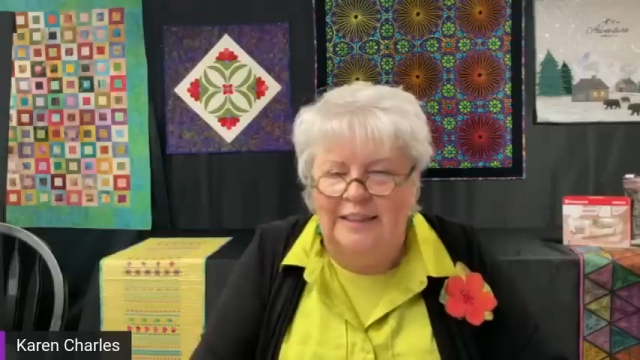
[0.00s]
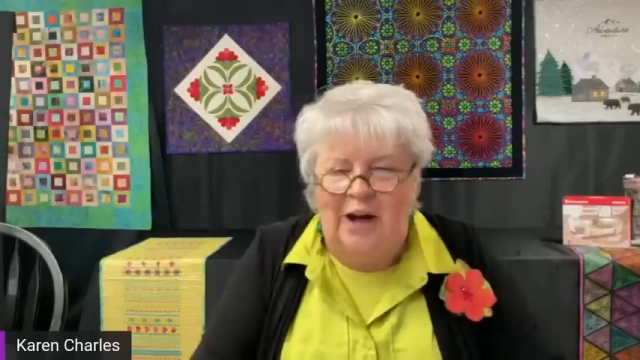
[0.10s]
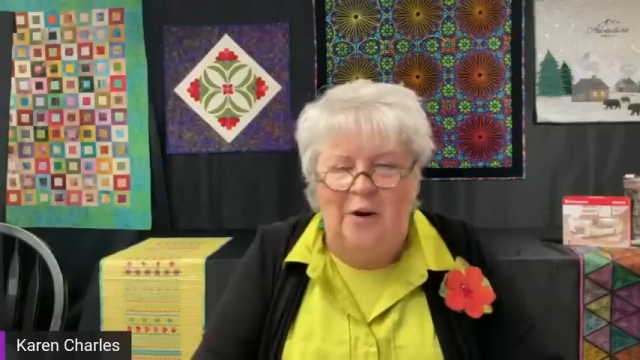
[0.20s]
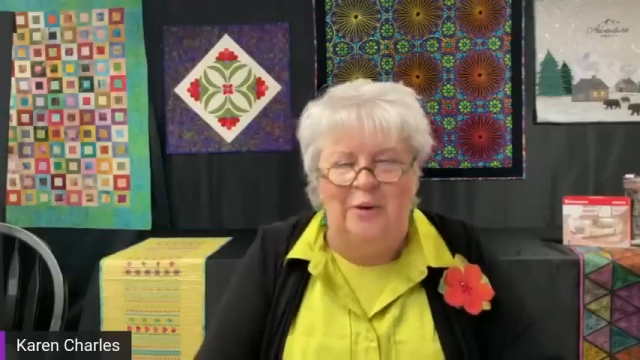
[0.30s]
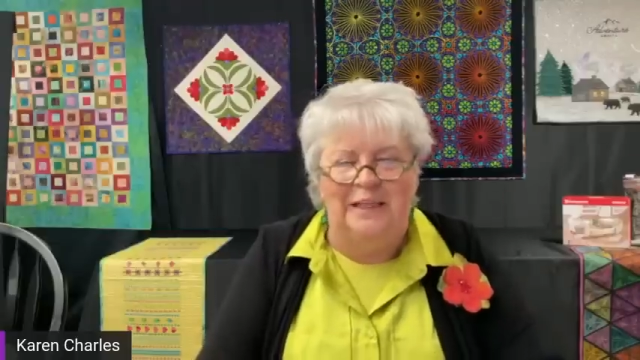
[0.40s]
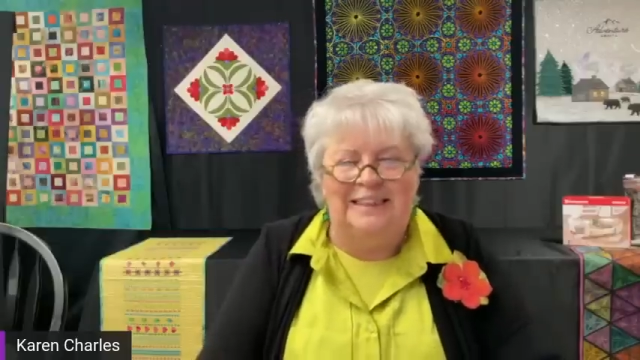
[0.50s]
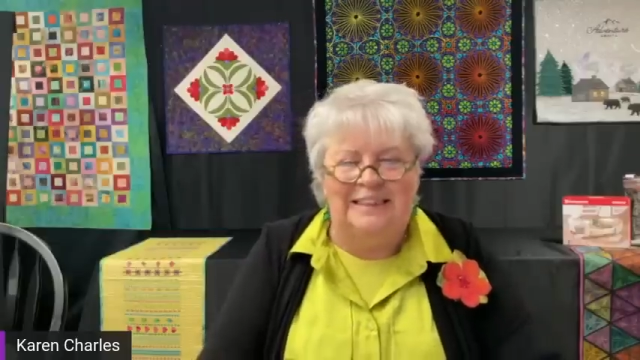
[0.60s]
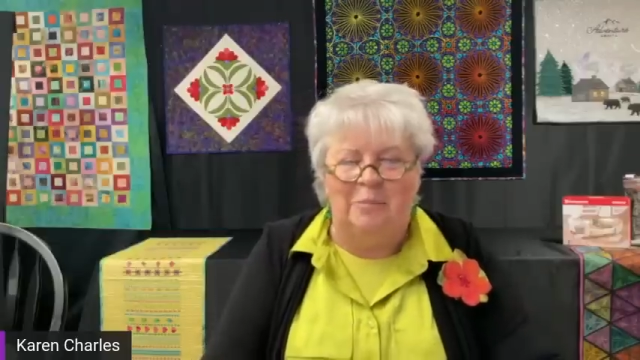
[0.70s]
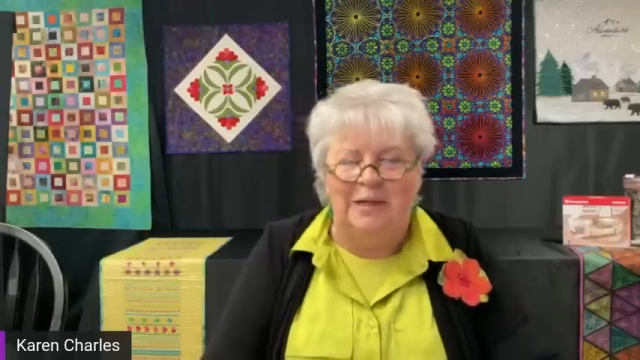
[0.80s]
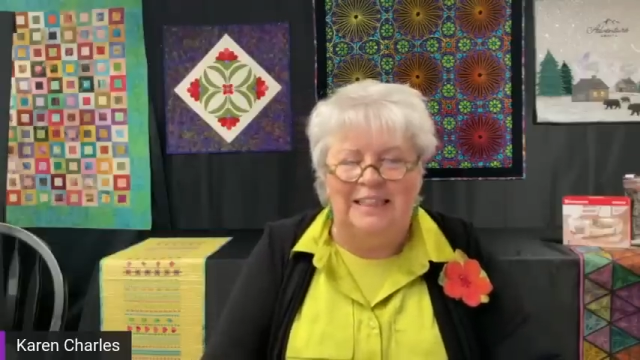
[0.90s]
oh, and
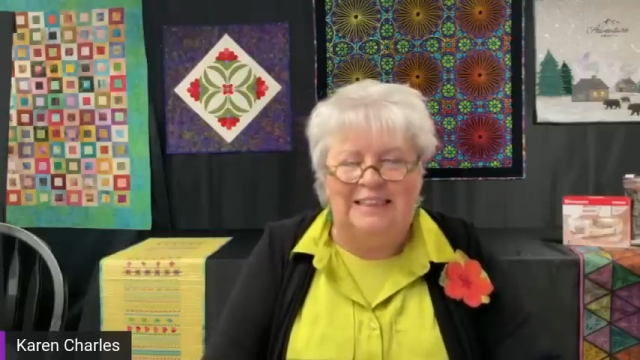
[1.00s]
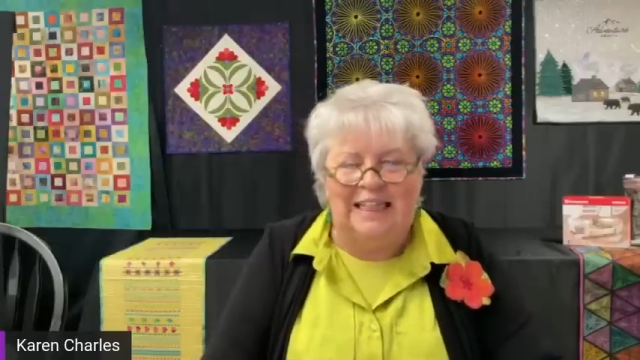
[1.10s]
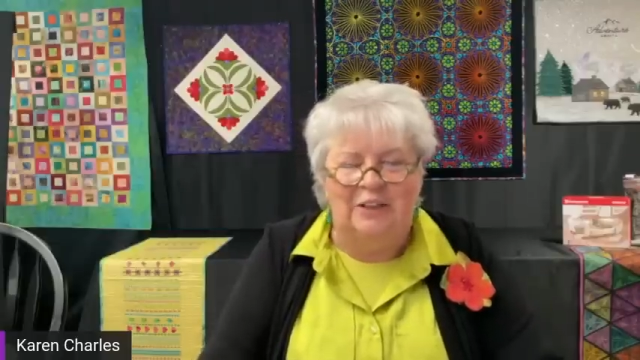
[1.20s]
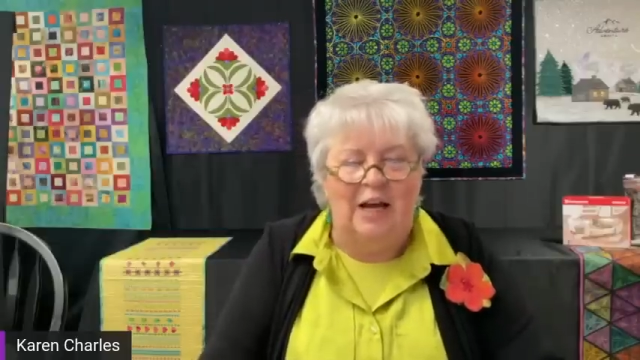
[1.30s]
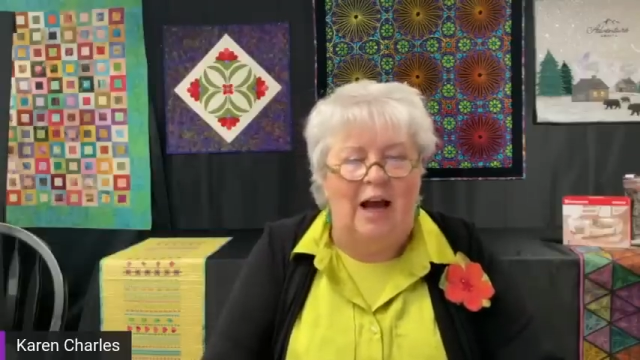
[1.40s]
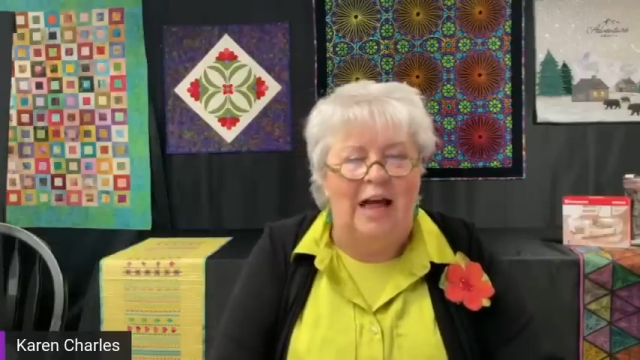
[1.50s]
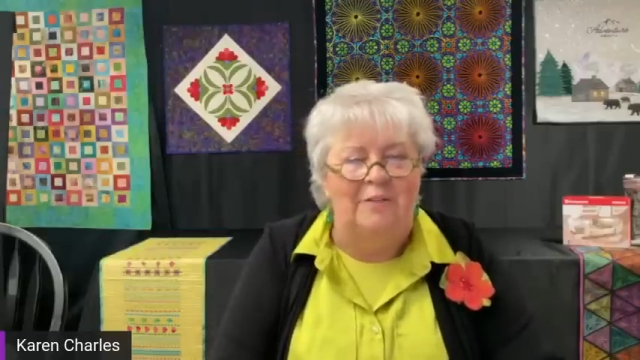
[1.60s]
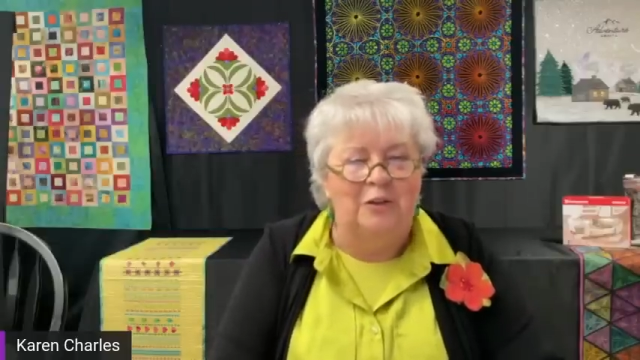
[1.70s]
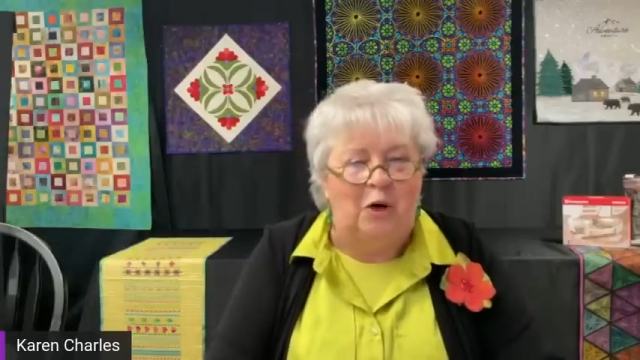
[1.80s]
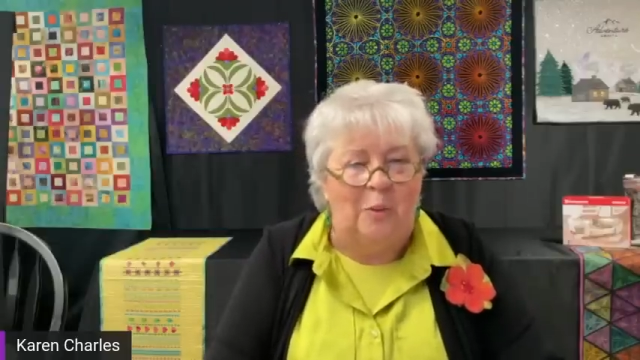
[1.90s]
somebody said, I have
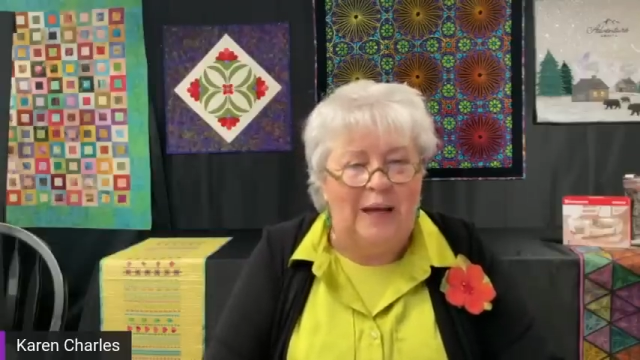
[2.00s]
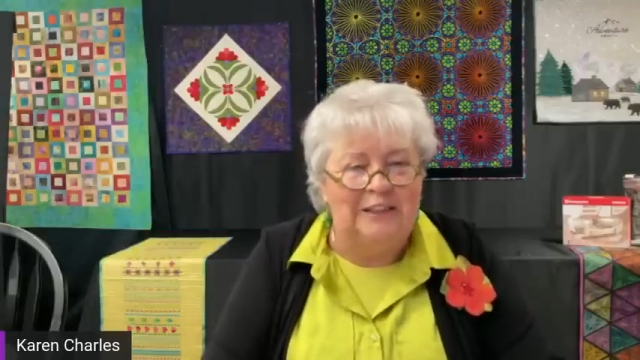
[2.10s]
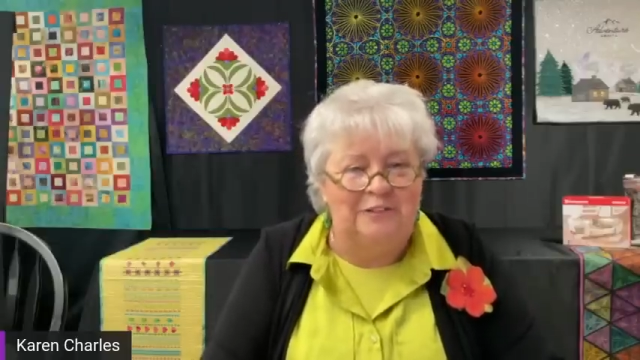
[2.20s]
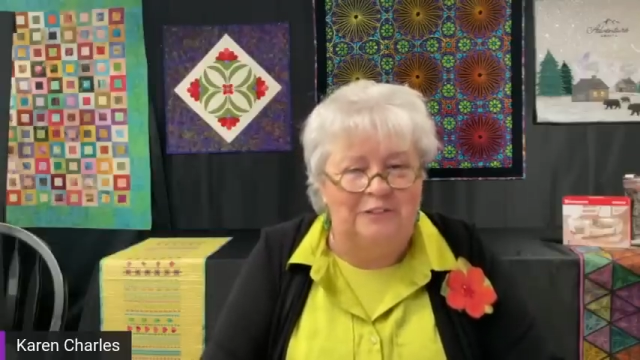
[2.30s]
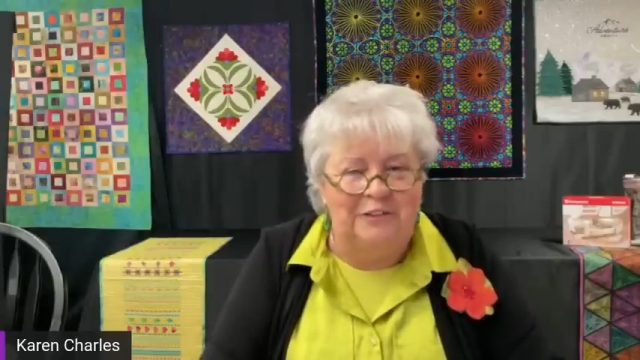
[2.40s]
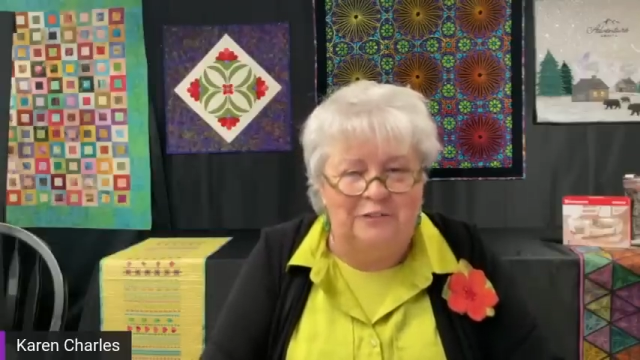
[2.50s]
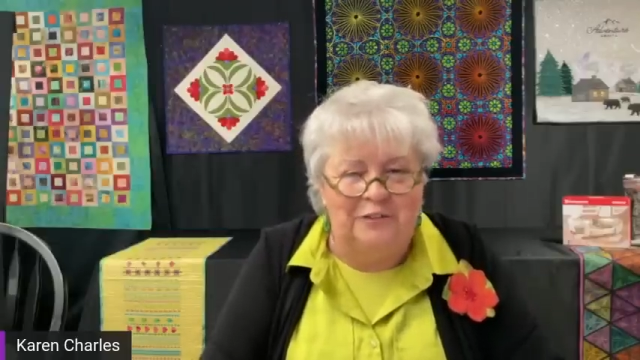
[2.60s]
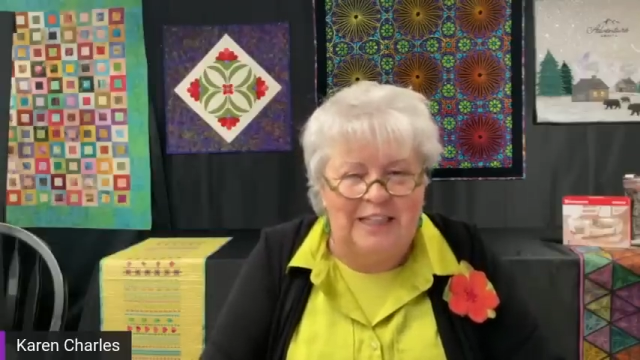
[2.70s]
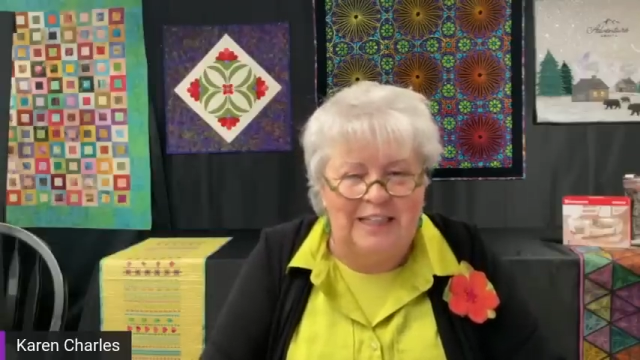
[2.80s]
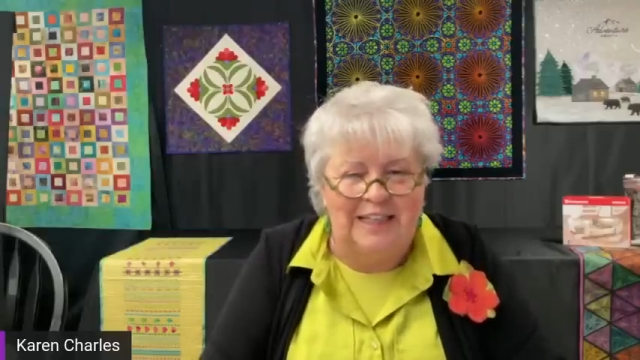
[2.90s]
a Topaz
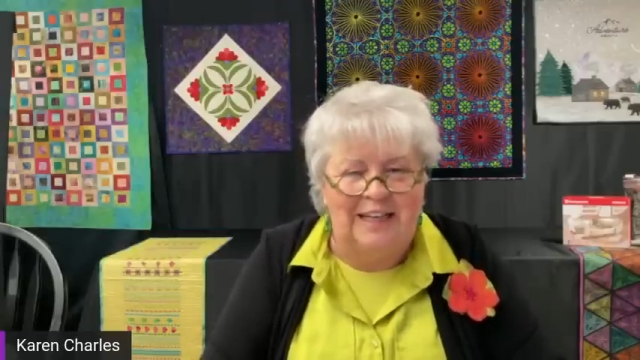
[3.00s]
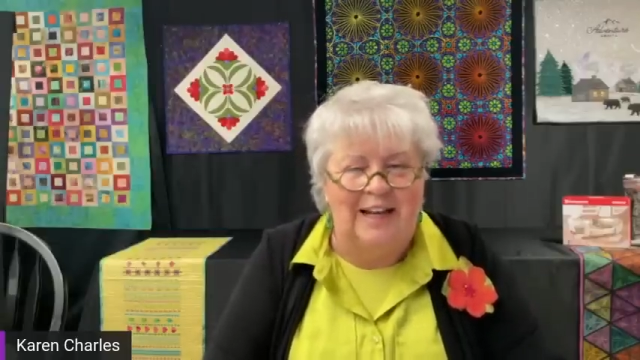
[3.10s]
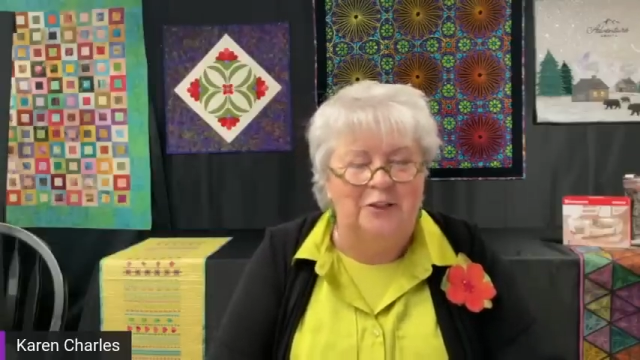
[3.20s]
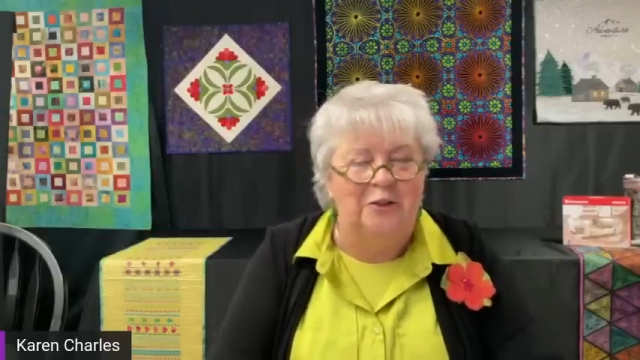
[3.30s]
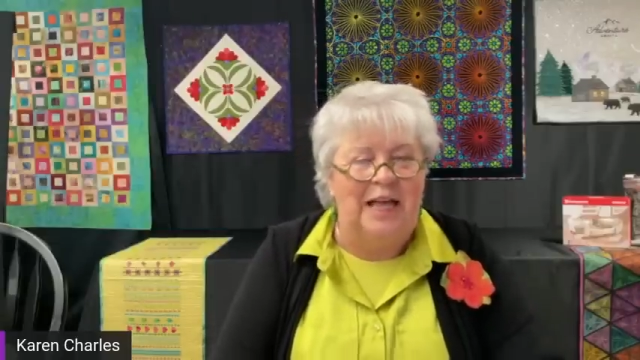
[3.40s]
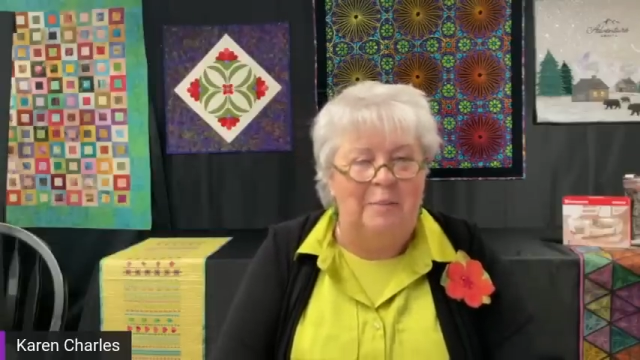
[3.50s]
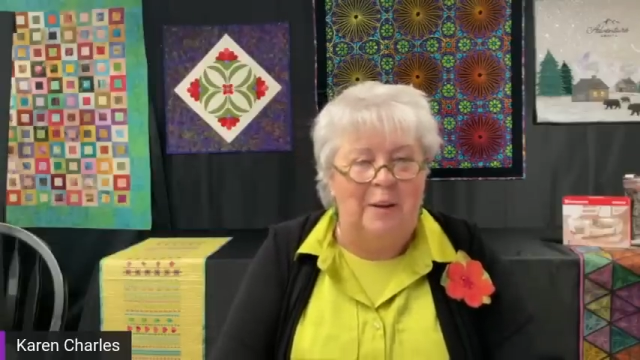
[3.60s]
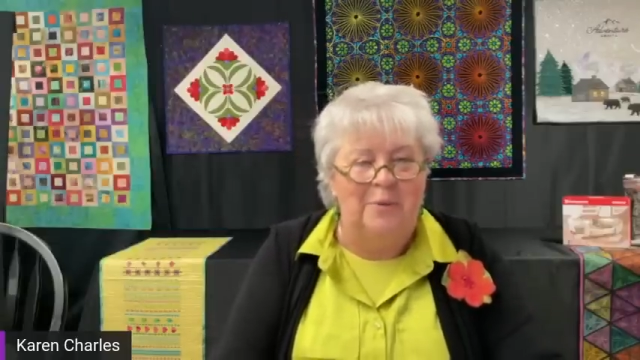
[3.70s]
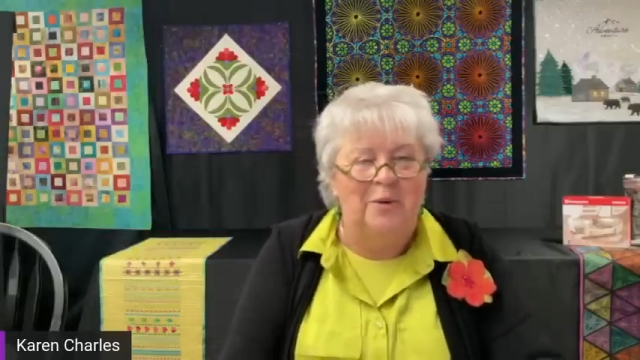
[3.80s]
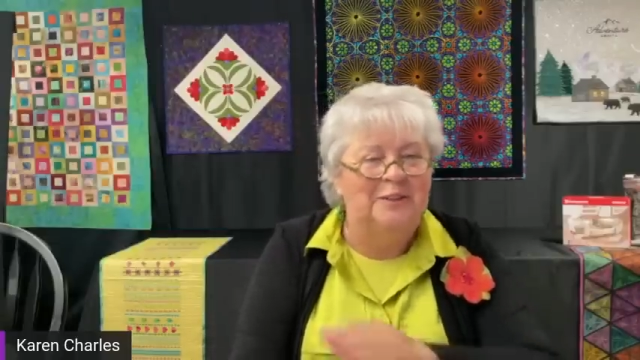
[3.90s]
50. Can I do that
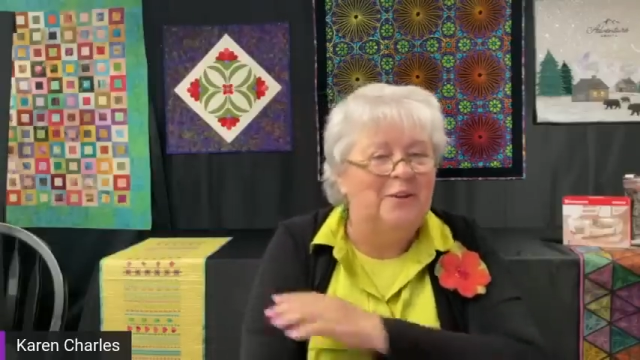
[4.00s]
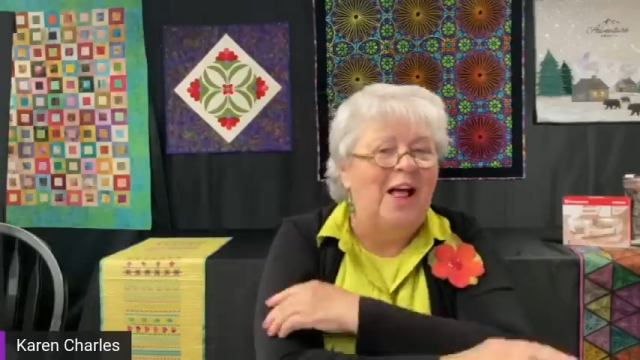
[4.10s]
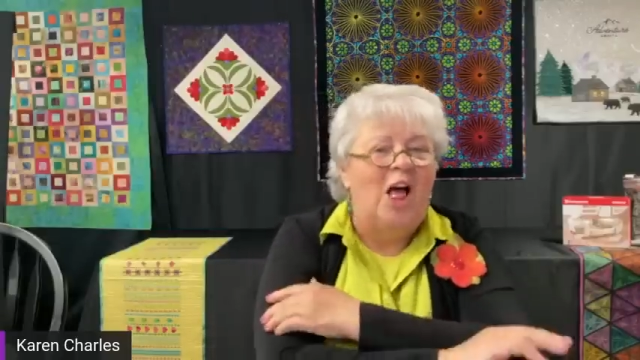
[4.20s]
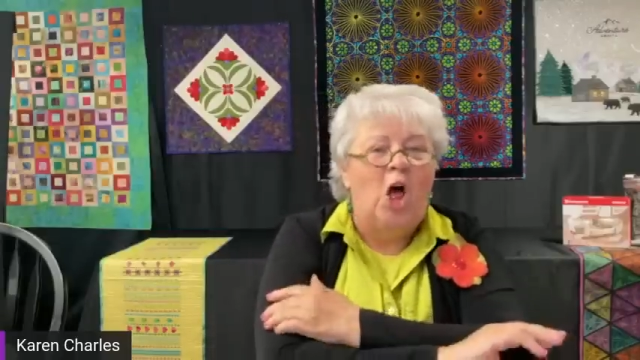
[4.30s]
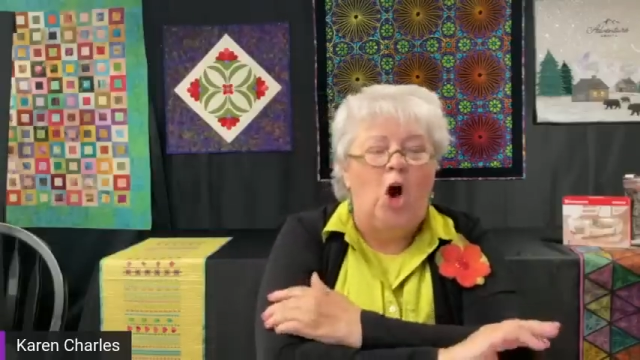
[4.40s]
piping as well?